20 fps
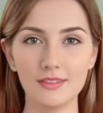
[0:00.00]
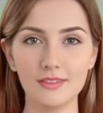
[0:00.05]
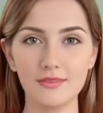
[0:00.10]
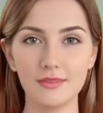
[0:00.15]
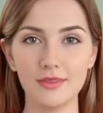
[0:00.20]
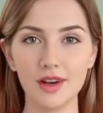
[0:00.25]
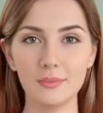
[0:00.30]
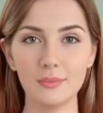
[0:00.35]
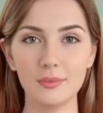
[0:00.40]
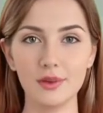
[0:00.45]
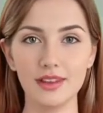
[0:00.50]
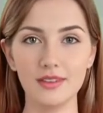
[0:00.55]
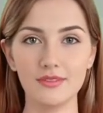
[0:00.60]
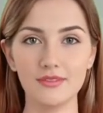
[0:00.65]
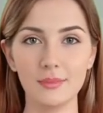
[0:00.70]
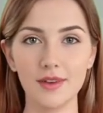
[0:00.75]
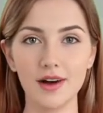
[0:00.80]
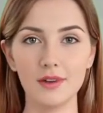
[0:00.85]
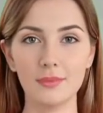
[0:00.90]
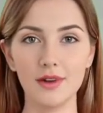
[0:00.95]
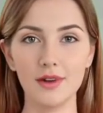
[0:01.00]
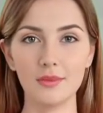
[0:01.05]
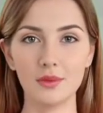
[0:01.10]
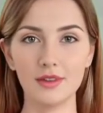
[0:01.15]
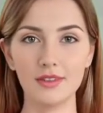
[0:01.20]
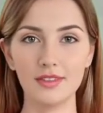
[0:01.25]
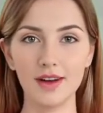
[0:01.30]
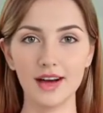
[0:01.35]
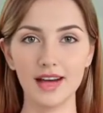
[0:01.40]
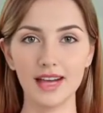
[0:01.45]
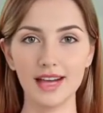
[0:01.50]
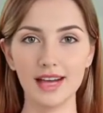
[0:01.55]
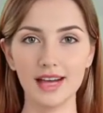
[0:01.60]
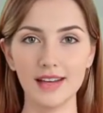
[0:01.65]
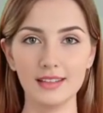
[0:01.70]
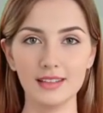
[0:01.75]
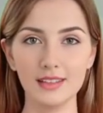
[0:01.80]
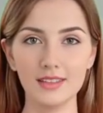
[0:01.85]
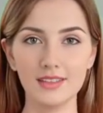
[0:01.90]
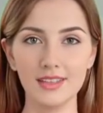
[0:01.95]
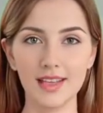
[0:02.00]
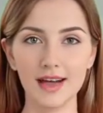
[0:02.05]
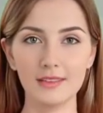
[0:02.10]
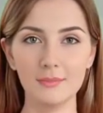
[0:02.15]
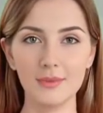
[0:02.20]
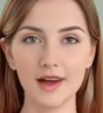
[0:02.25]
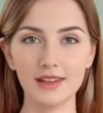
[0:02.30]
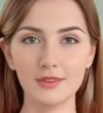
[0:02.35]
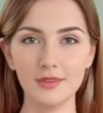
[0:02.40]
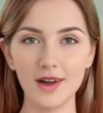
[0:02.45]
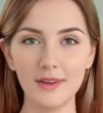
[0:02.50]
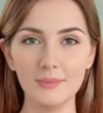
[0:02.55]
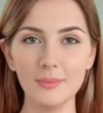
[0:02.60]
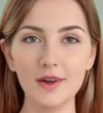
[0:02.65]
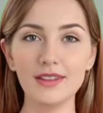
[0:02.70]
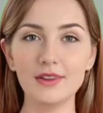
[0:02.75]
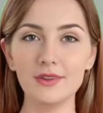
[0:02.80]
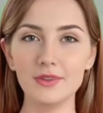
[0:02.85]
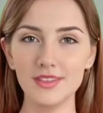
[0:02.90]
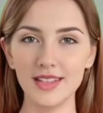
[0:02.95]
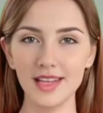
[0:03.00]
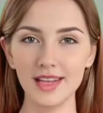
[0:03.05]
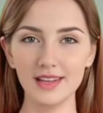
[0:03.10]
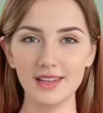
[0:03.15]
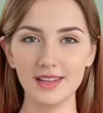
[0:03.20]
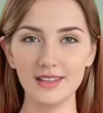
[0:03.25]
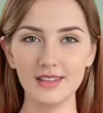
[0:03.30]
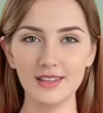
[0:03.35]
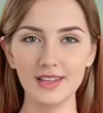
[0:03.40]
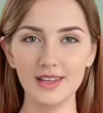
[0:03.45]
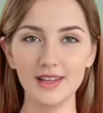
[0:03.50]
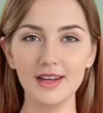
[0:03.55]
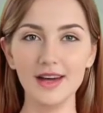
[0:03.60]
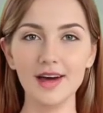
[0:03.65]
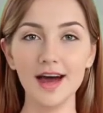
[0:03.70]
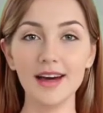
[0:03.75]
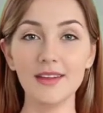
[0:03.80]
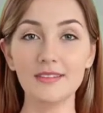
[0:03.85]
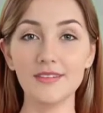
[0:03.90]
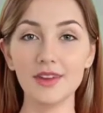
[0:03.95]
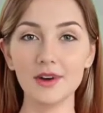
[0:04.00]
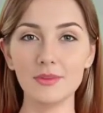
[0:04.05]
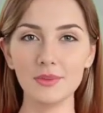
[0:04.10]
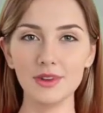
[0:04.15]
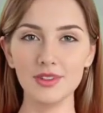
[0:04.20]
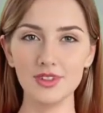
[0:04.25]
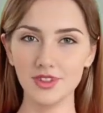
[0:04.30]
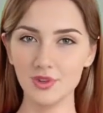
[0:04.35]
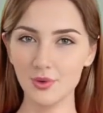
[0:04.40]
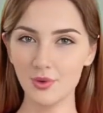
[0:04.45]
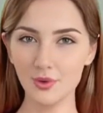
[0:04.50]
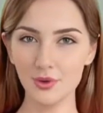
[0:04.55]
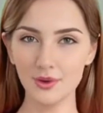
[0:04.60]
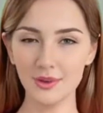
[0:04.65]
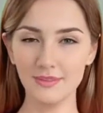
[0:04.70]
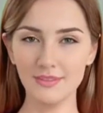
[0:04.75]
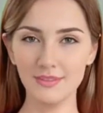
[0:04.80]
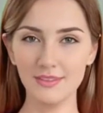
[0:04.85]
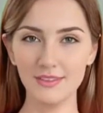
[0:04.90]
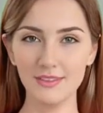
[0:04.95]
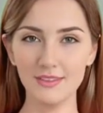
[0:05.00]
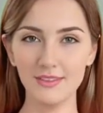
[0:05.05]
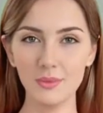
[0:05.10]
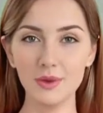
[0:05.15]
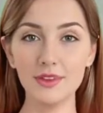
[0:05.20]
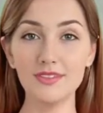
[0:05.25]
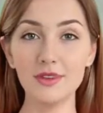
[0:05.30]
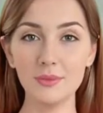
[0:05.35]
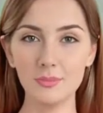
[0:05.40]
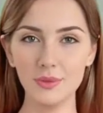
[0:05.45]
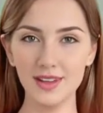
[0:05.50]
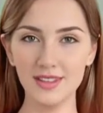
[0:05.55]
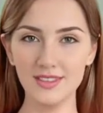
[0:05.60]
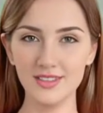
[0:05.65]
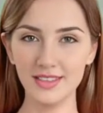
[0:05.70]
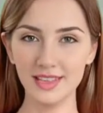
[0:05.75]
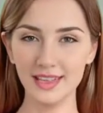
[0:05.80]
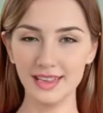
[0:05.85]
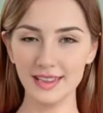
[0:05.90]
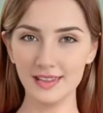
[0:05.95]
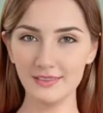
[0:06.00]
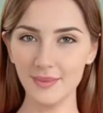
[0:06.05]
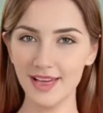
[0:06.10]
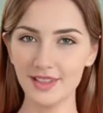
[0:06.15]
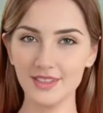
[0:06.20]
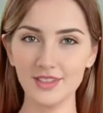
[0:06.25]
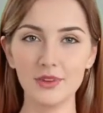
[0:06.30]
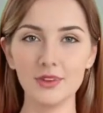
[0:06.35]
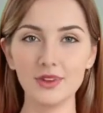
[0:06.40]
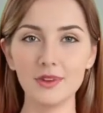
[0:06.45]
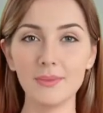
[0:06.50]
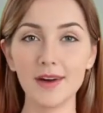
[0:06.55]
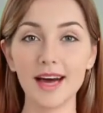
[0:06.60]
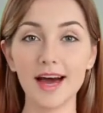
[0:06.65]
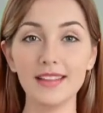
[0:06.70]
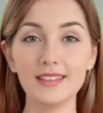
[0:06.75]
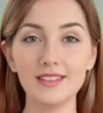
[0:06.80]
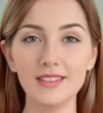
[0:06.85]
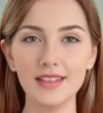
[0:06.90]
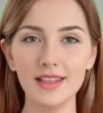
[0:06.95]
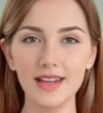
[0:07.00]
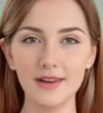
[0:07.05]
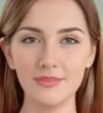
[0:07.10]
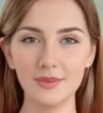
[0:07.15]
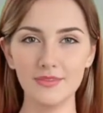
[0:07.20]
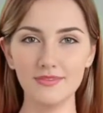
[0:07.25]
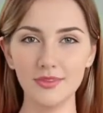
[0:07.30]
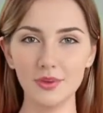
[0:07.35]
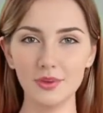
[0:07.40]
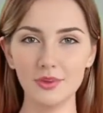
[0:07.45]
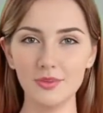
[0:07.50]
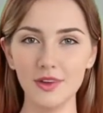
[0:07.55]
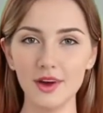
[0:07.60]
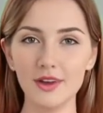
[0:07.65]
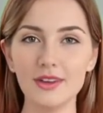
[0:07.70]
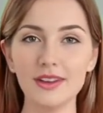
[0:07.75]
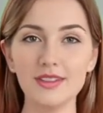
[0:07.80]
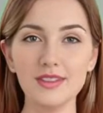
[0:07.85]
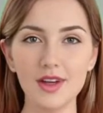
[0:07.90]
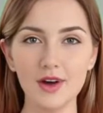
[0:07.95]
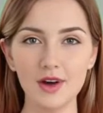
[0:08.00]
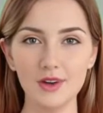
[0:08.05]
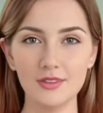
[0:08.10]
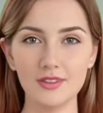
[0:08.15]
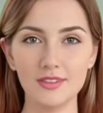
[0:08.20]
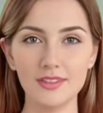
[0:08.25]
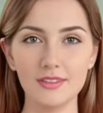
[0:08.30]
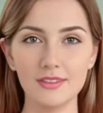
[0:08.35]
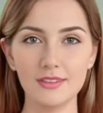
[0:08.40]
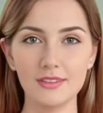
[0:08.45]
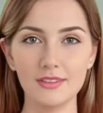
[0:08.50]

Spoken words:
For a brief moment, with my hand inside my grandmother's hand, I felt mature, with the reasoning and mental capacity of a full-grown adult.